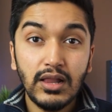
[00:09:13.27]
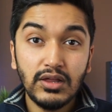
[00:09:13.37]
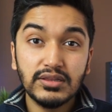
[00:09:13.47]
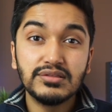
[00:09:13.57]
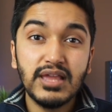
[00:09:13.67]

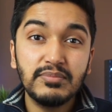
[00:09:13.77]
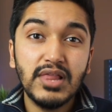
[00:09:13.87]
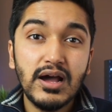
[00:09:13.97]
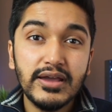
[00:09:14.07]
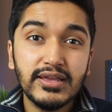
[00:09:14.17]
Along the same
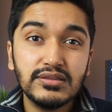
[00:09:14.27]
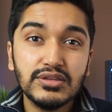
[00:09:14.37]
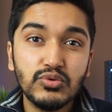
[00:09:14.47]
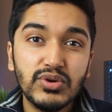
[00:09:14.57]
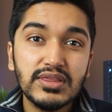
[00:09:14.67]
lines,
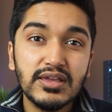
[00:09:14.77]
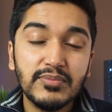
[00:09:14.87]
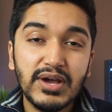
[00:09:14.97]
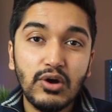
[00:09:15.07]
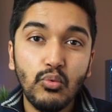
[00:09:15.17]
you want to think
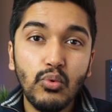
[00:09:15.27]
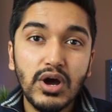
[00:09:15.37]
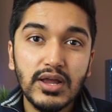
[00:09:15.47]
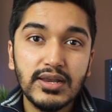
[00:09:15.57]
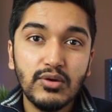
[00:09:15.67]
about, one,